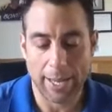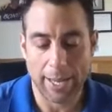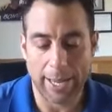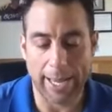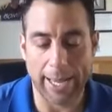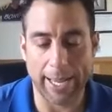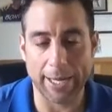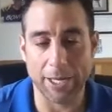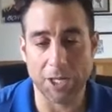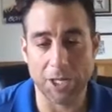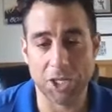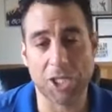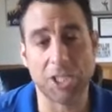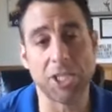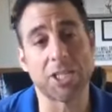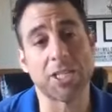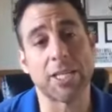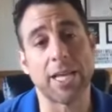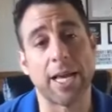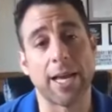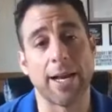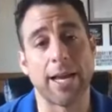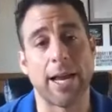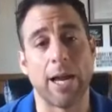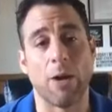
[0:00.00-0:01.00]
And she
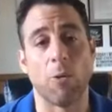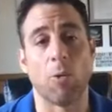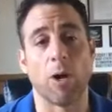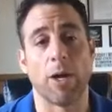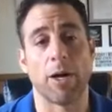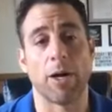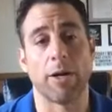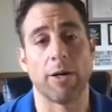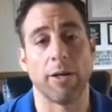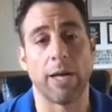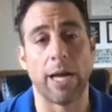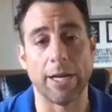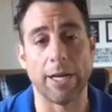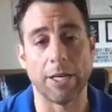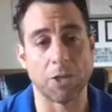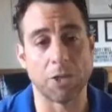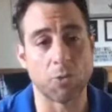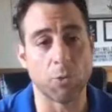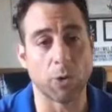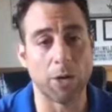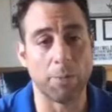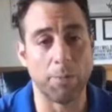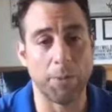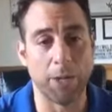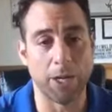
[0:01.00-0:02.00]
said, I just
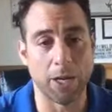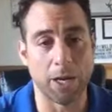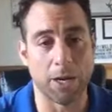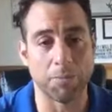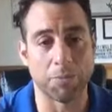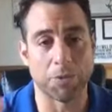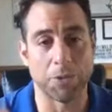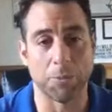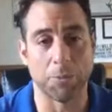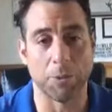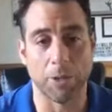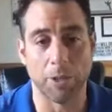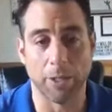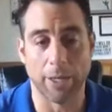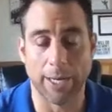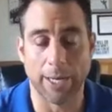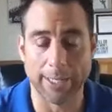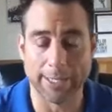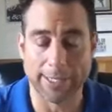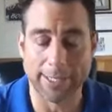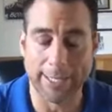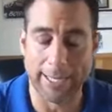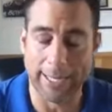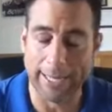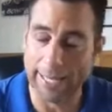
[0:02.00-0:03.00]
want to be comfortable. And I
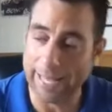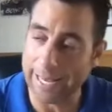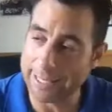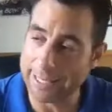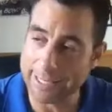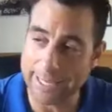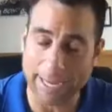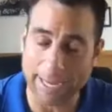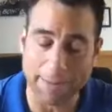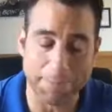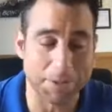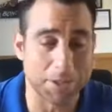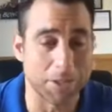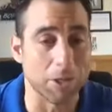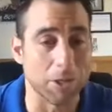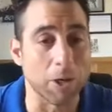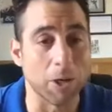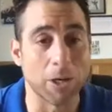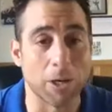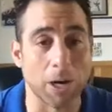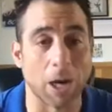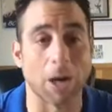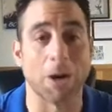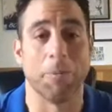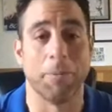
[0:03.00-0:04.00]
say, that's
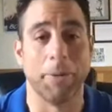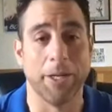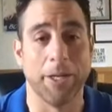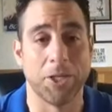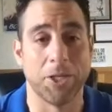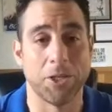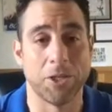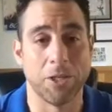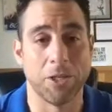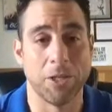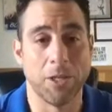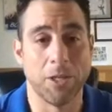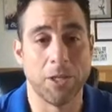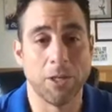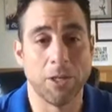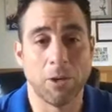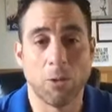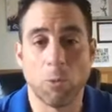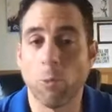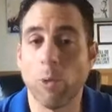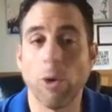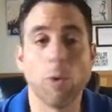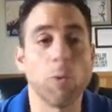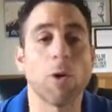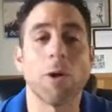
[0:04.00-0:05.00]
absolute garbage.
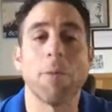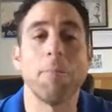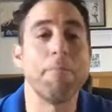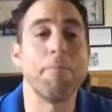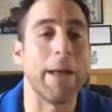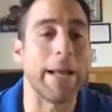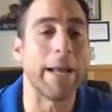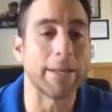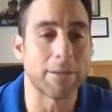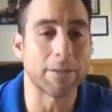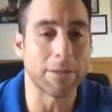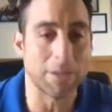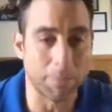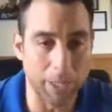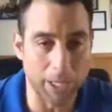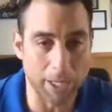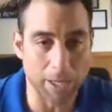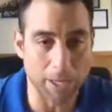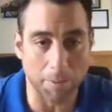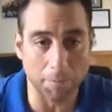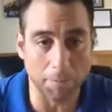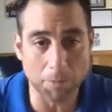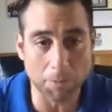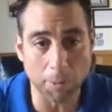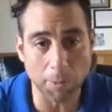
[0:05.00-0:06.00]
We weren't meant to be
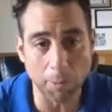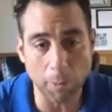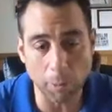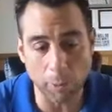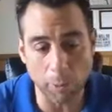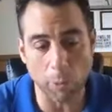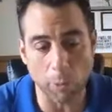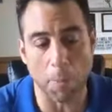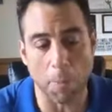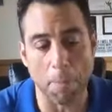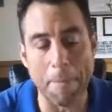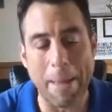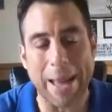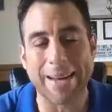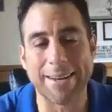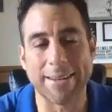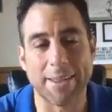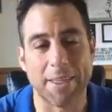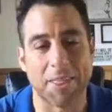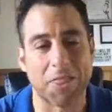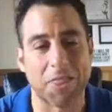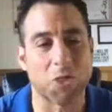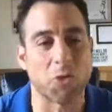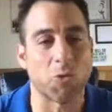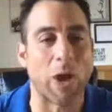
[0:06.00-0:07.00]
comfortable. We were meant
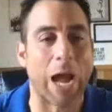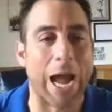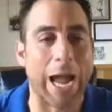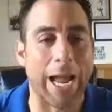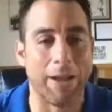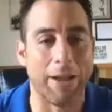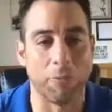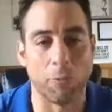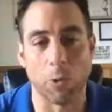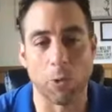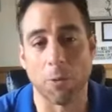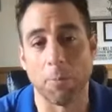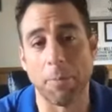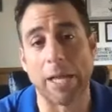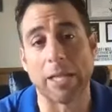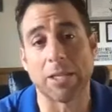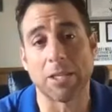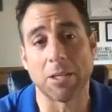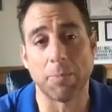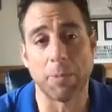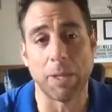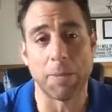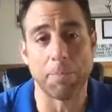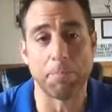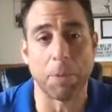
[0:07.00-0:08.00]
to thrive. We're meant
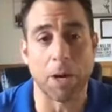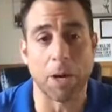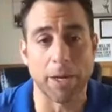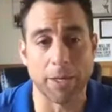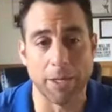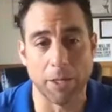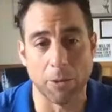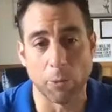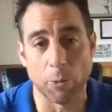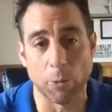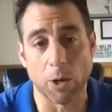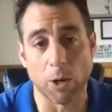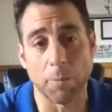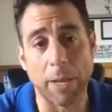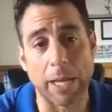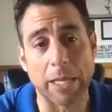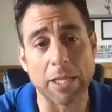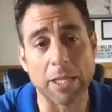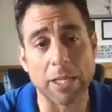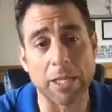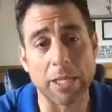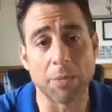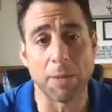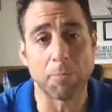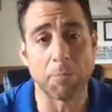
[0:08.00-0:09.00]
to be abundant. We're
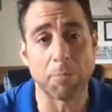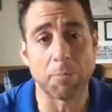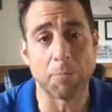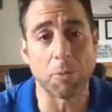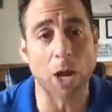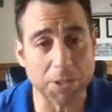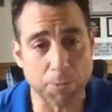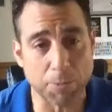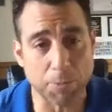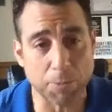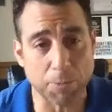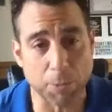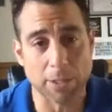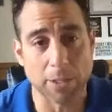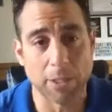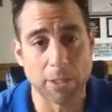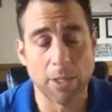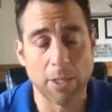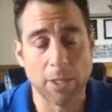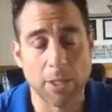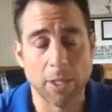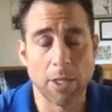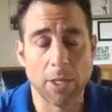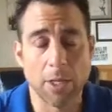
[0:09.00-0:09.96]
meant to be prosperous.